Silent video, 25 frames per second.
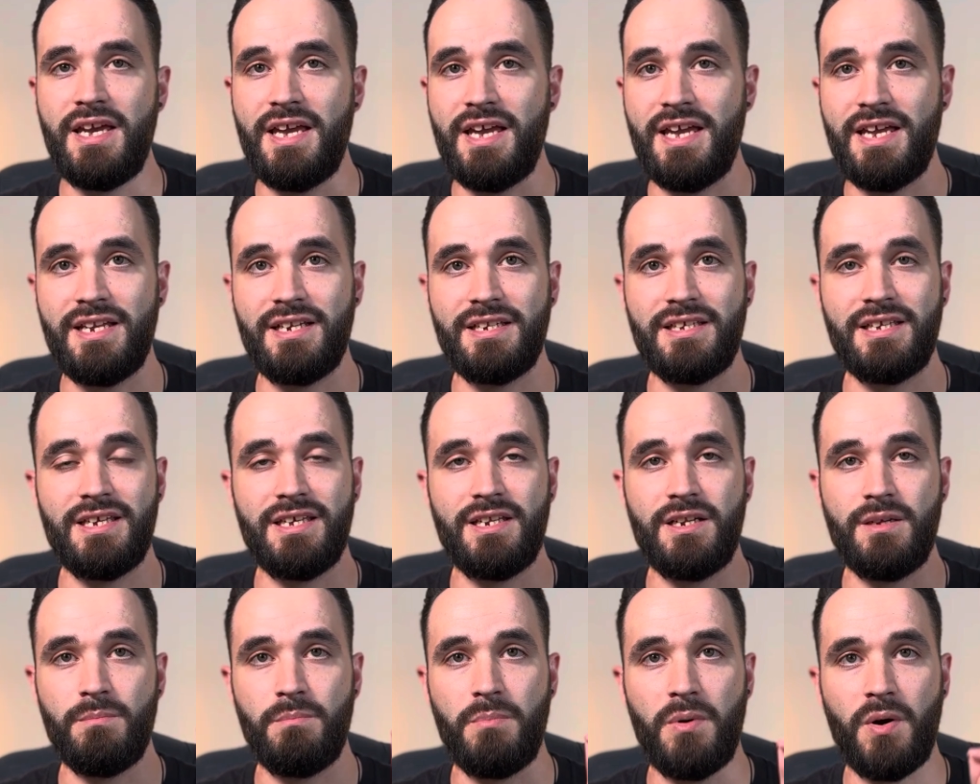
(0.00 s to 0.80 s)
and
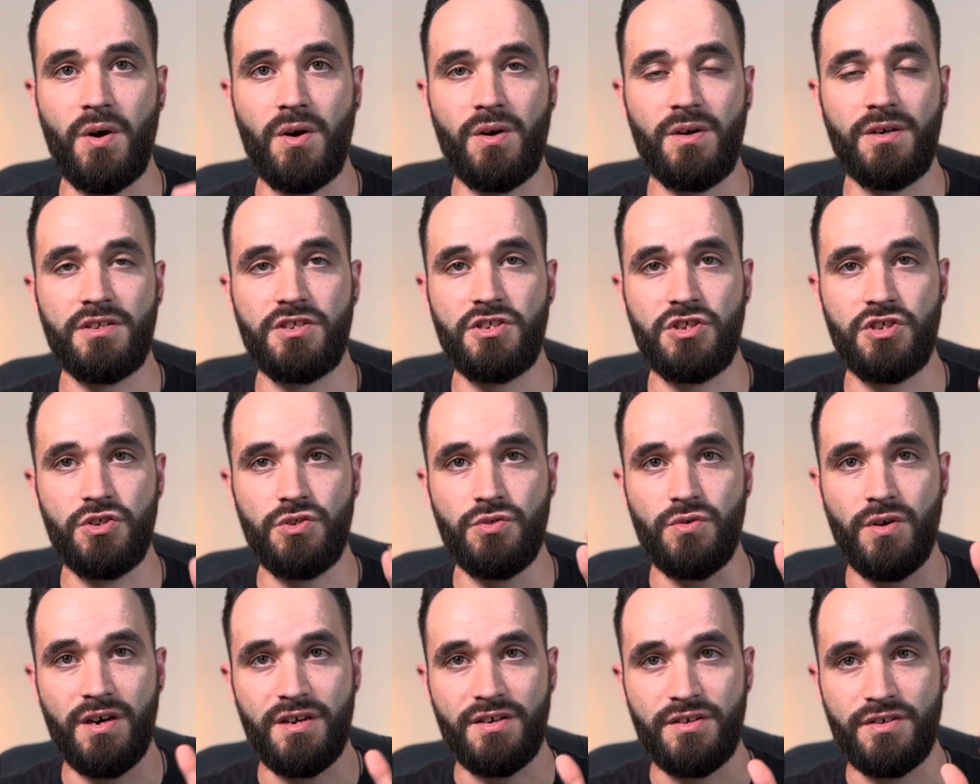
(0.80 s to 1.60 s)
can impart to
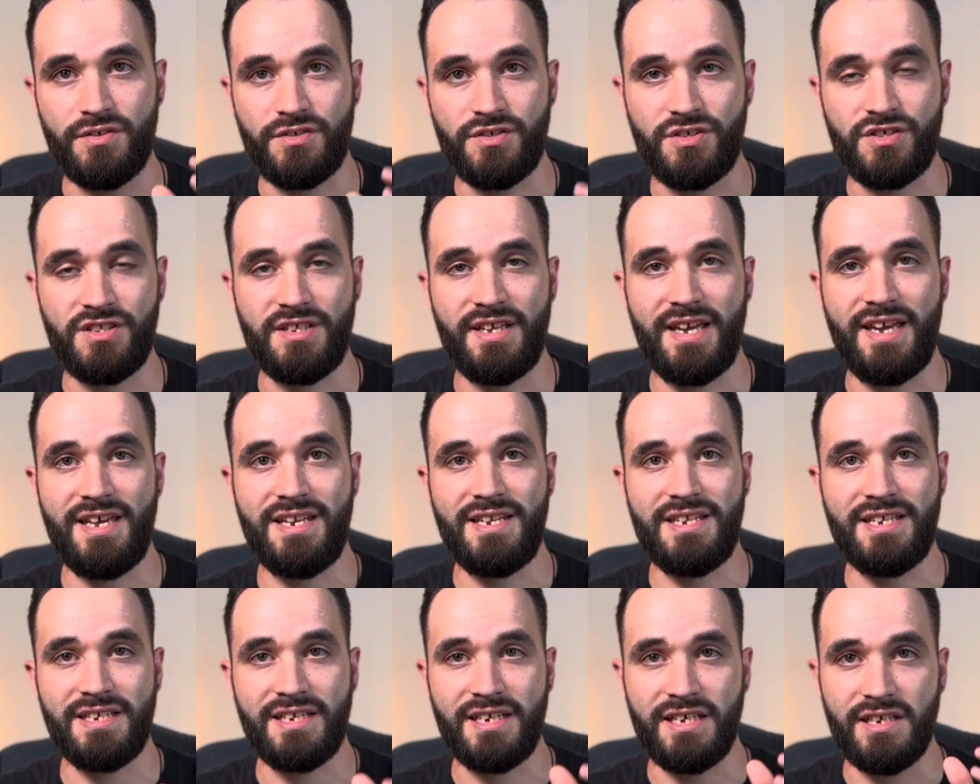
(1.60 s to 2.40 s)
you
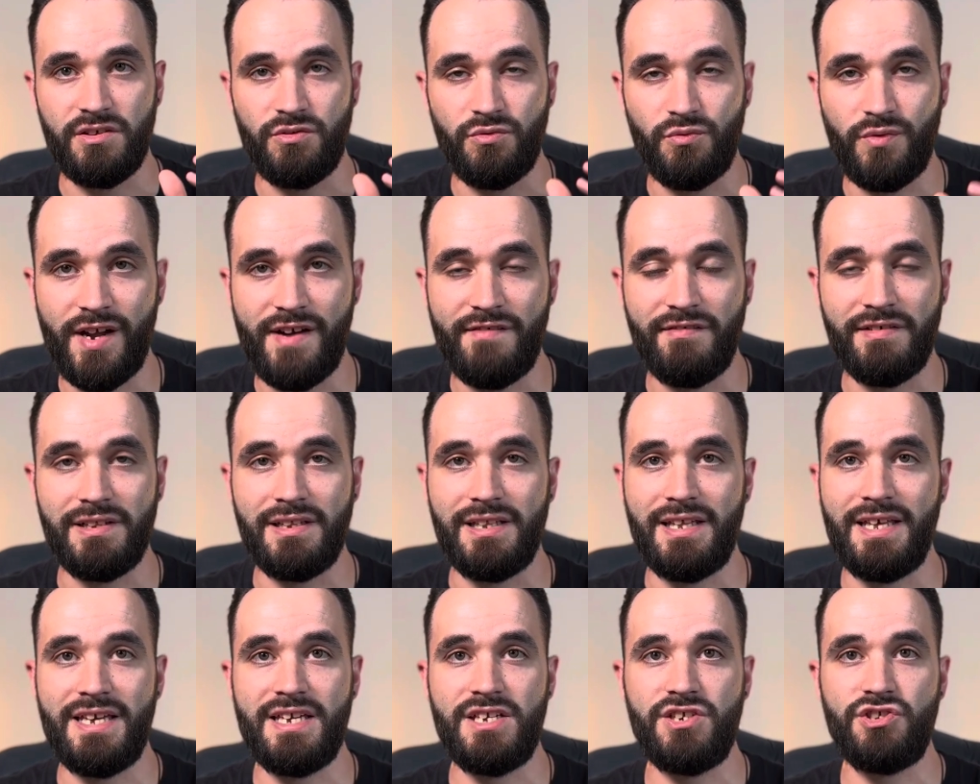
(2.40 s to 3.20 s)
understanding and
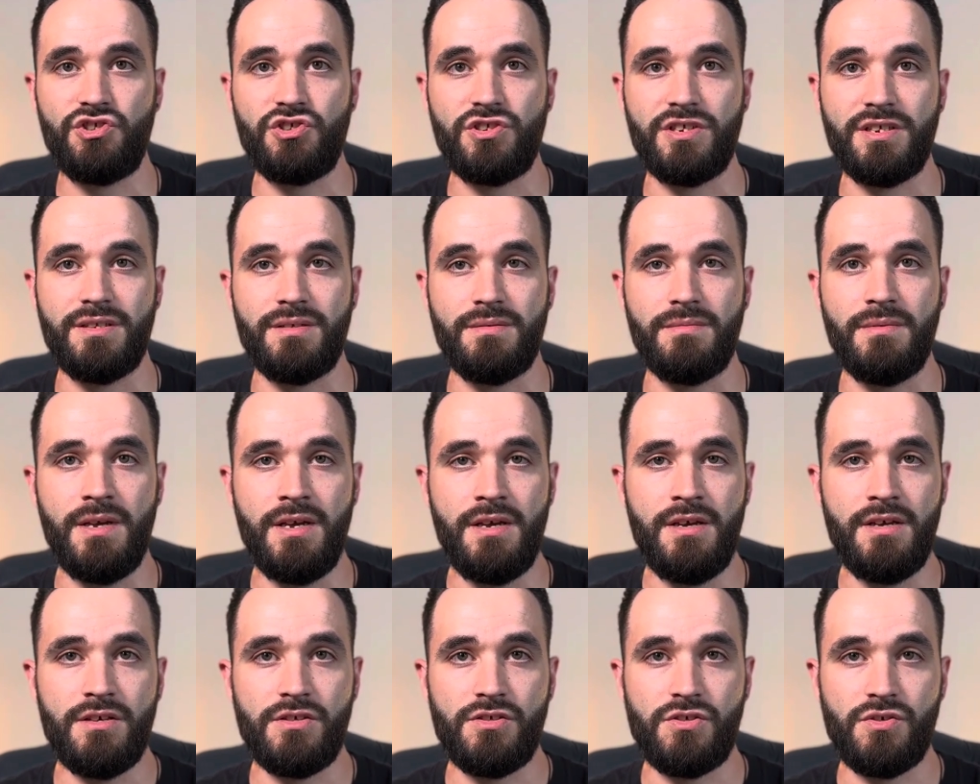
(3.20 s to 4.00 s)
revelation
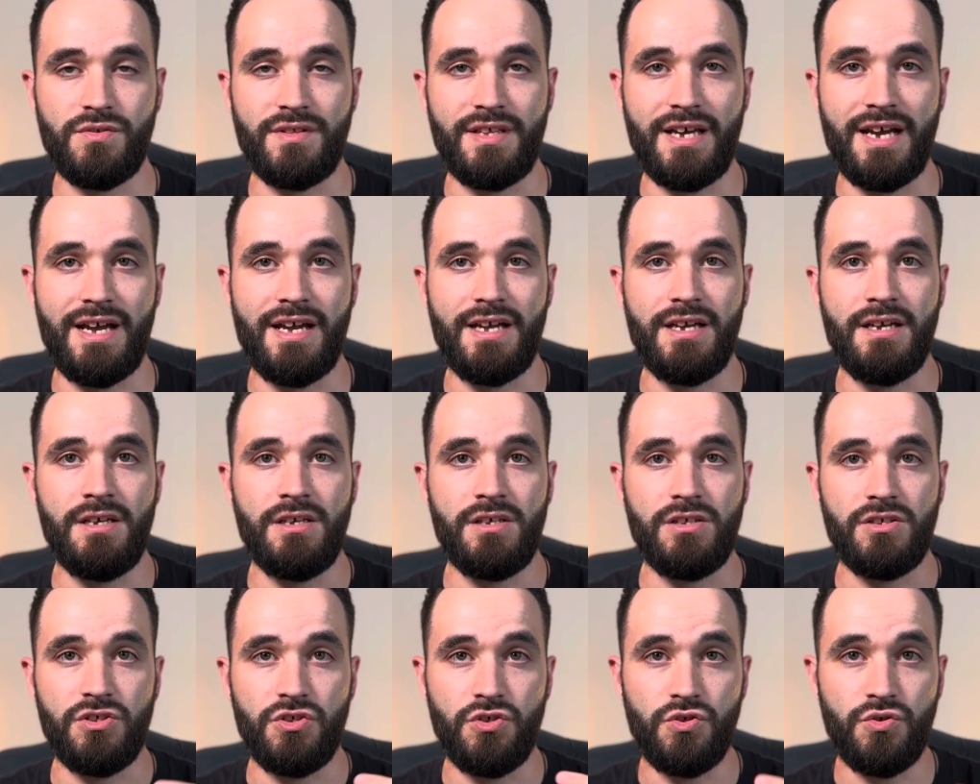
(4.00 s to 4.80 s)
so that
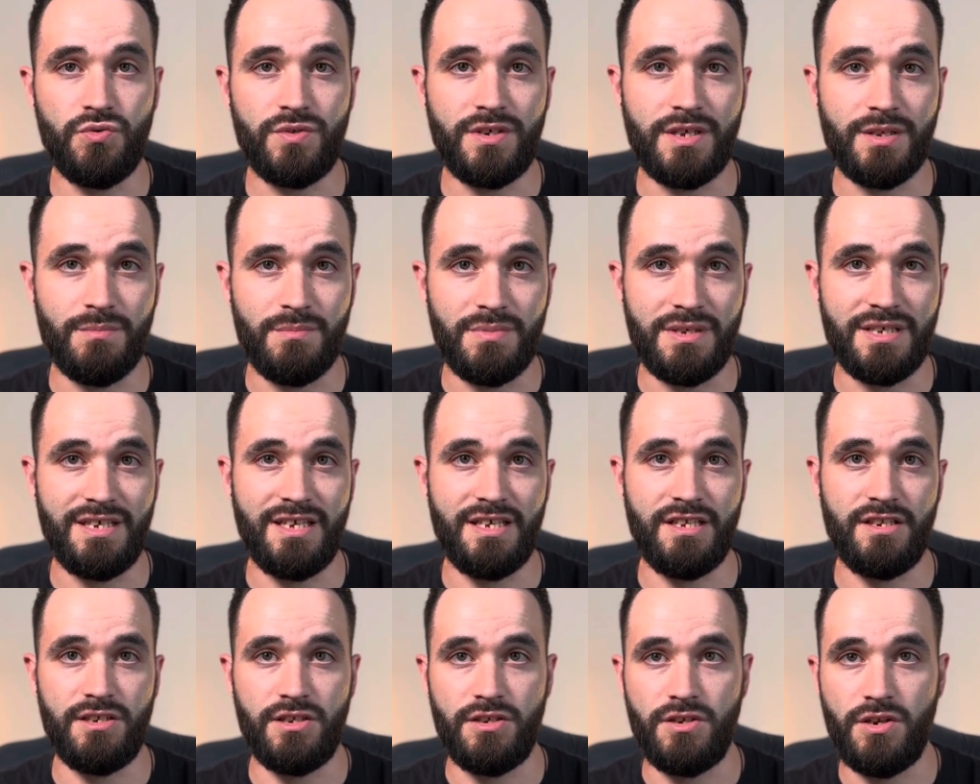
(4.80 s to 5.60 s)
you can
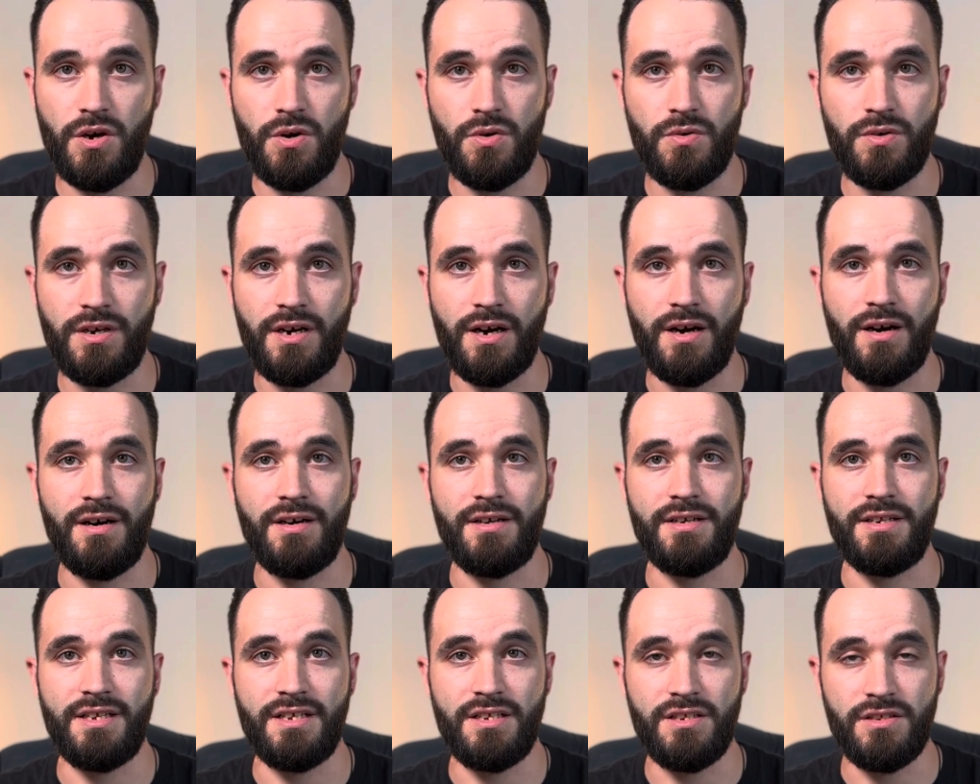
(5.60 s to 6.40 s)
begin to know
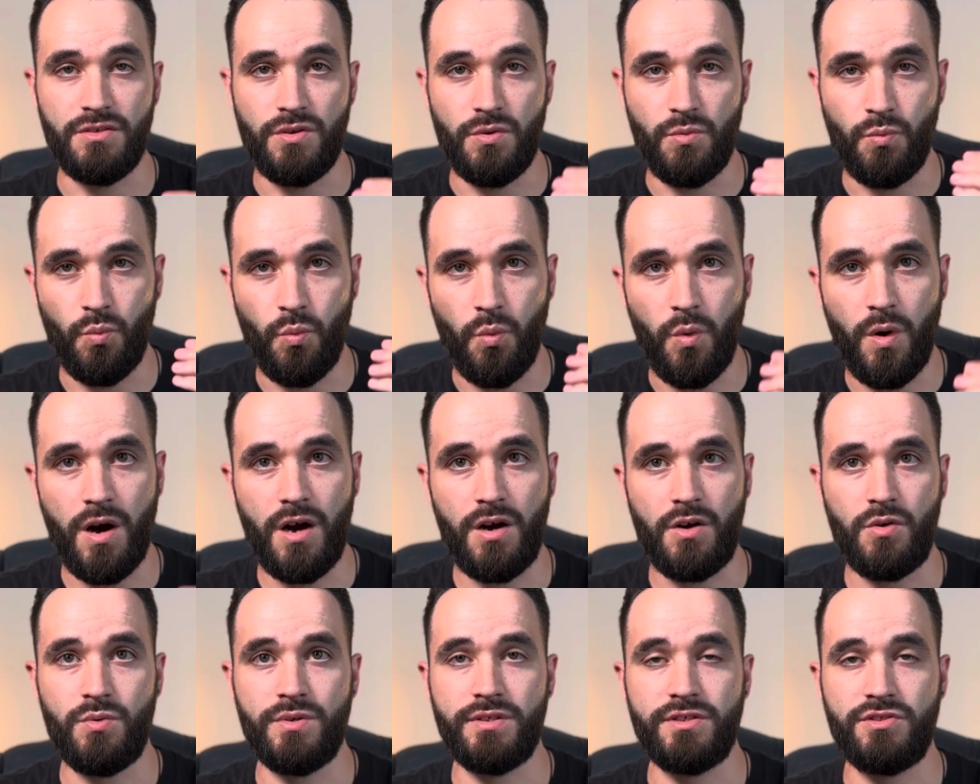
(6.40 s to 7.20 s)
God and
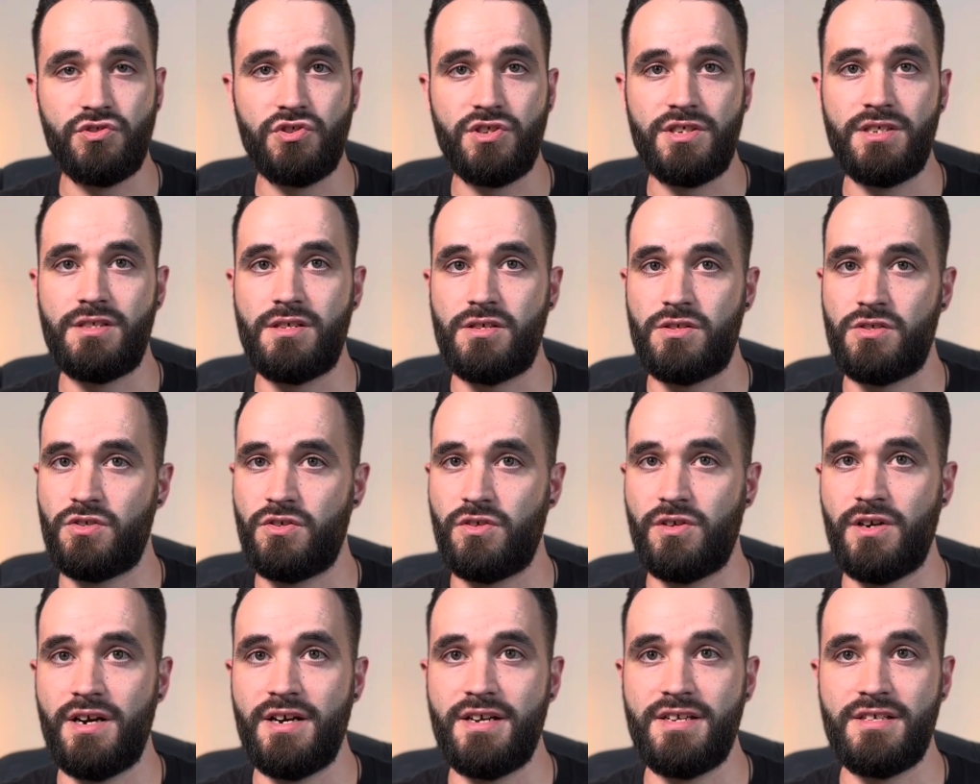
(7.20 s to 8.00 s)
walk with Jesus
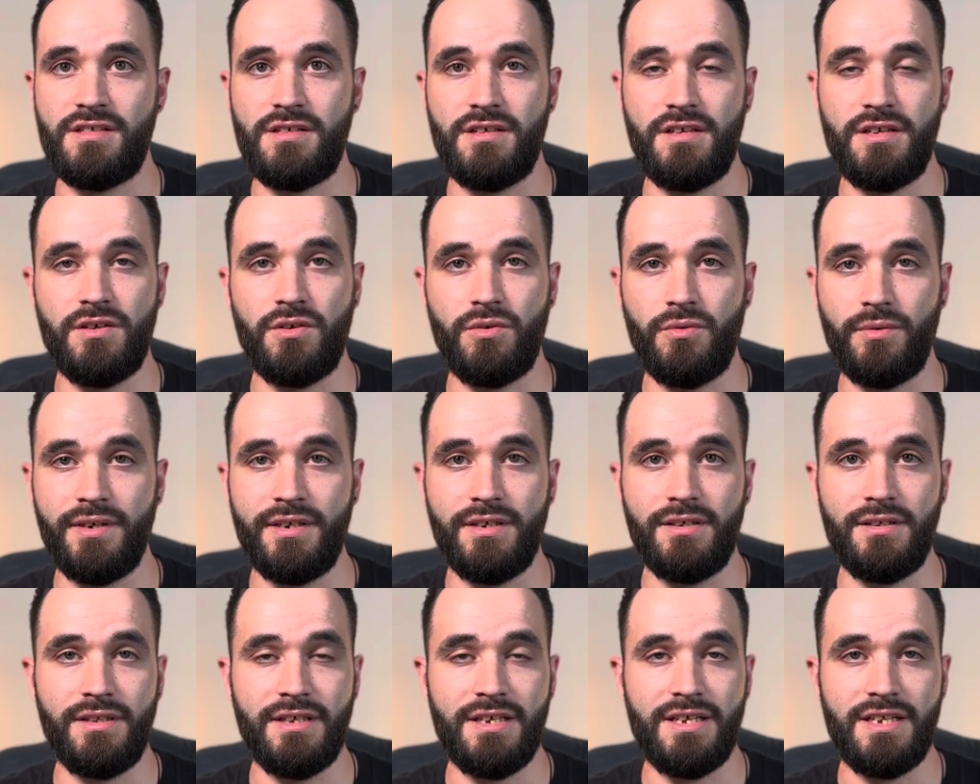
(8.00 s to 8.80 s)
Christ in a
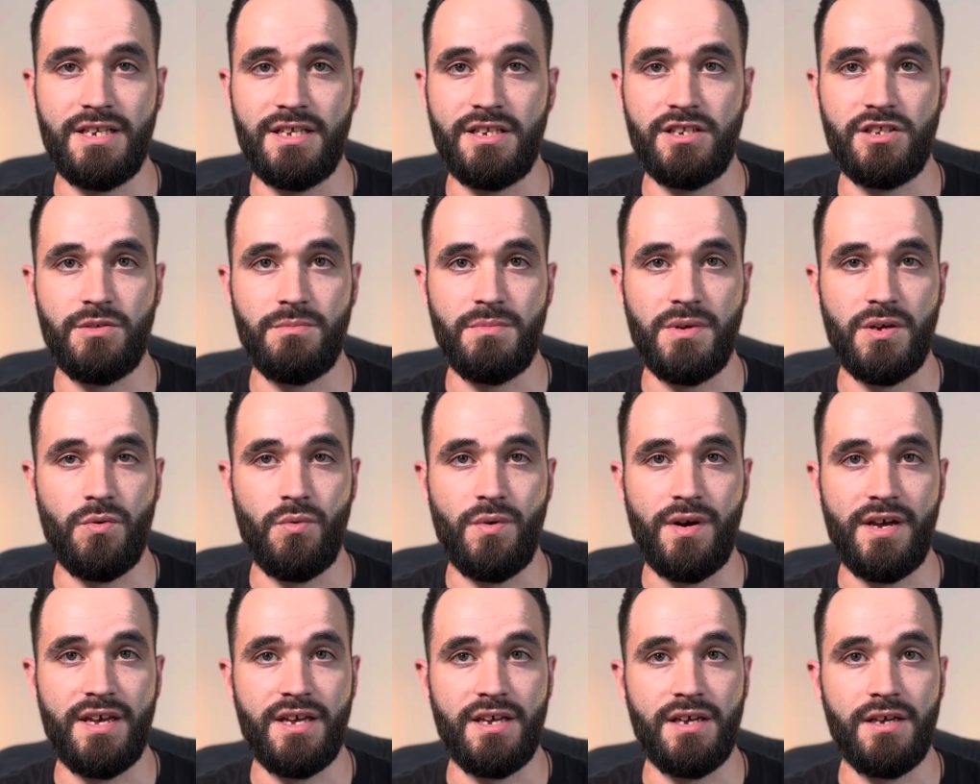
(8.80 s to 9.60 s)
real and intimate
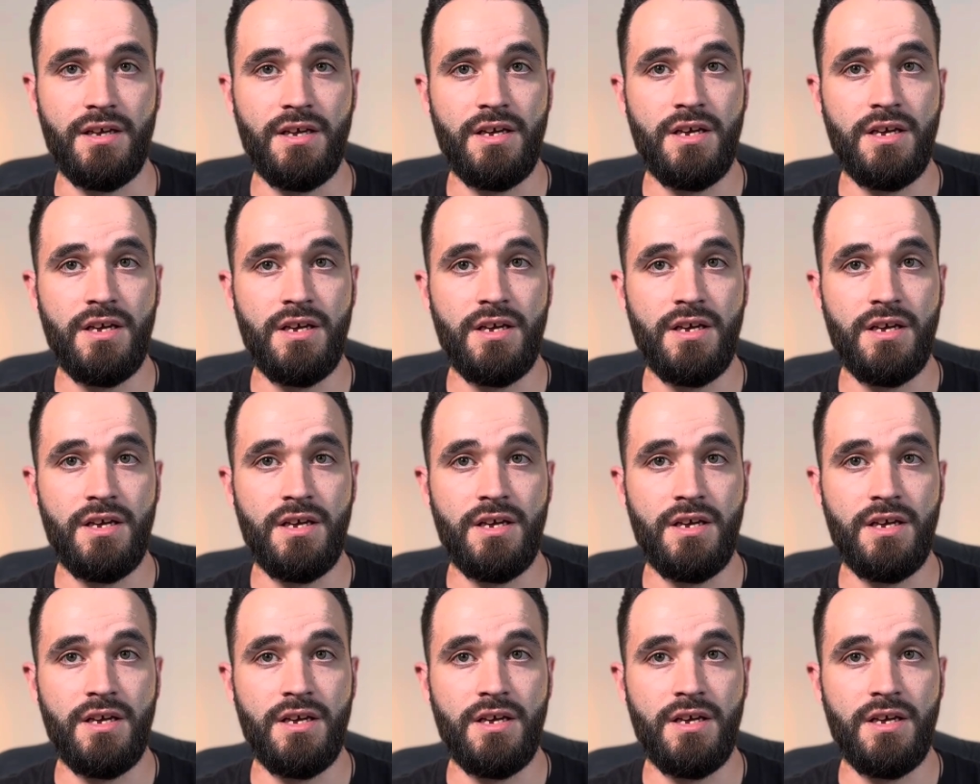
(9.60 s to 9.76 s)
way.